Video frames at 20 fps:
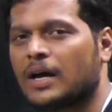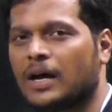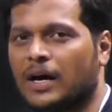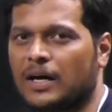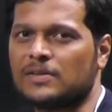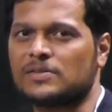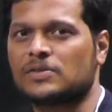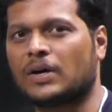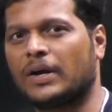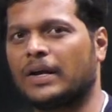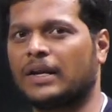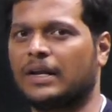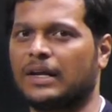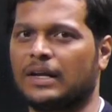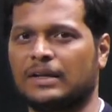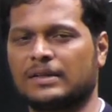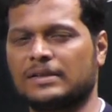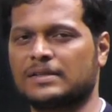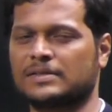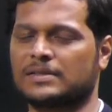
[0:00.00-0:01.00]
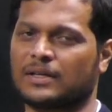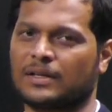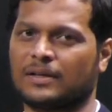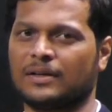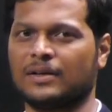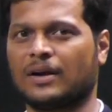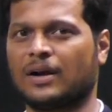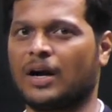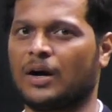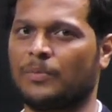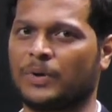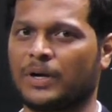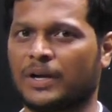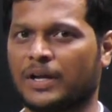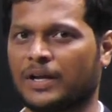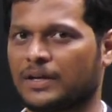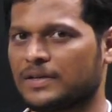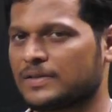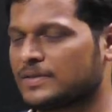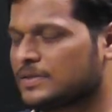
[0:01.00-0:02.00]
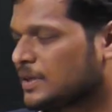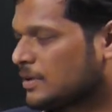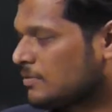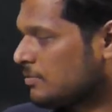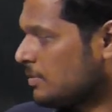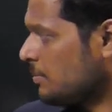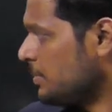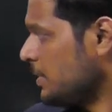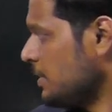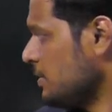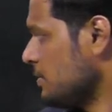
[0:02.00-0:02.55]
or soil nailing. These are the common techniques that will be